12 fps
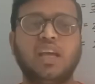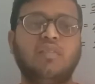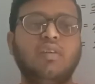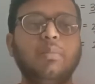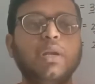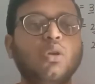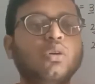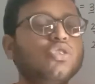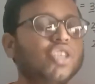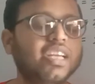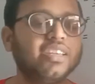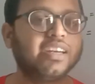there will be no
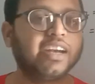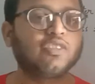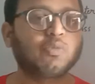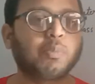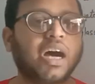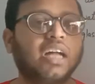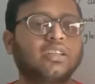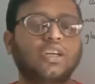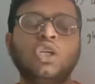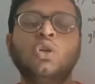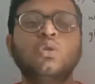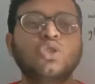change in its
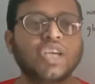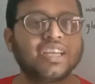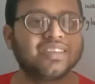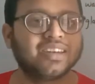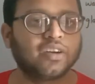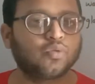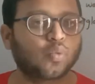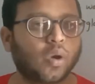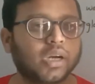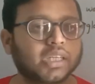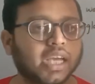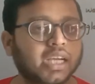path, no change in its
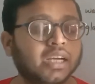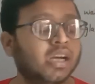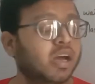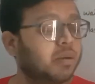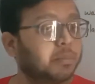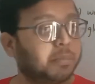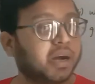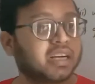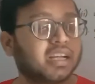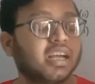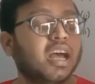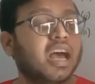working.
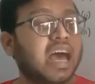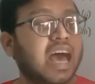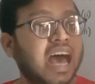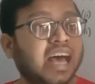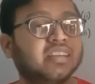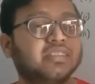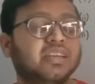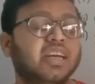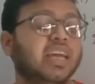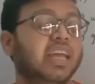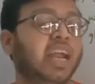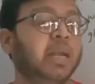But as
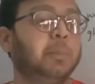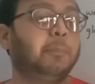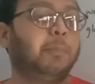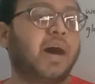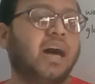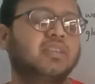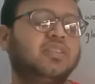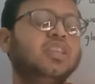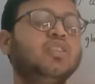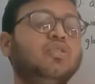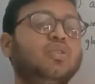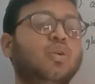it
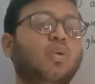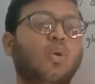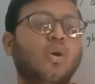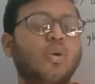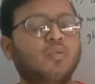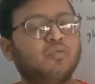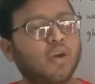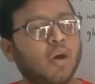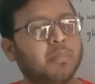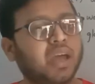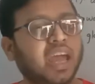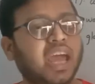passes through
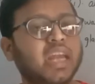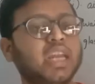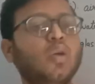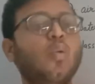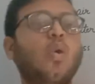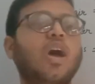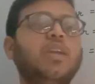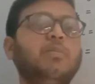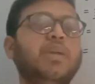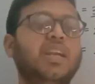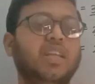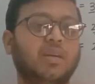from any one
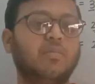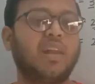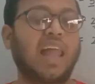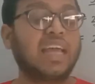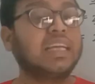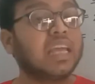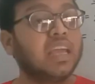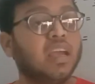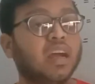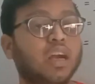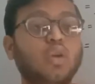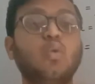medium, like
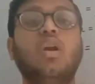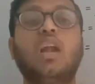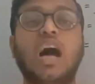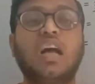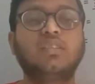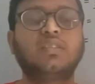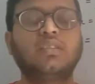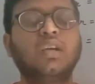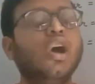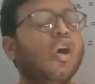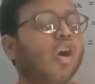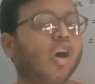air to glass
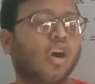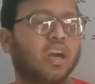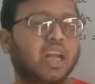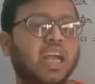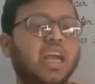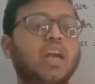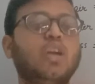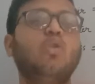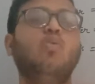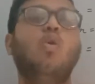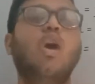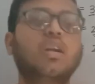or air to
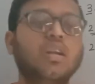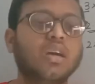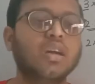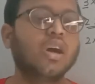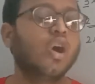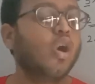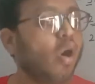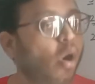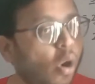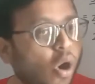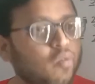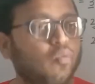water
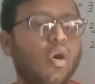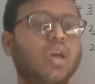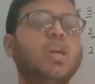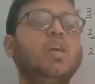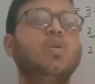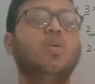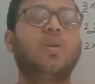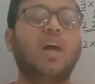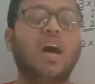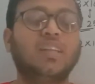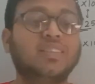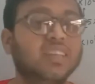or water to
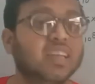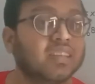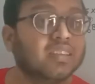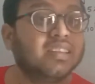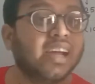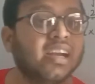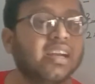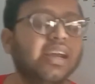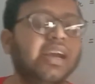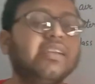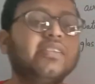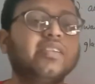glass, then
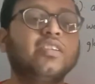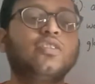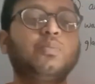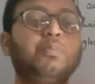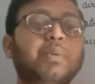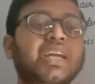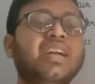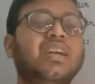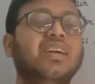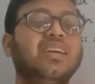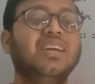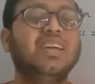its speed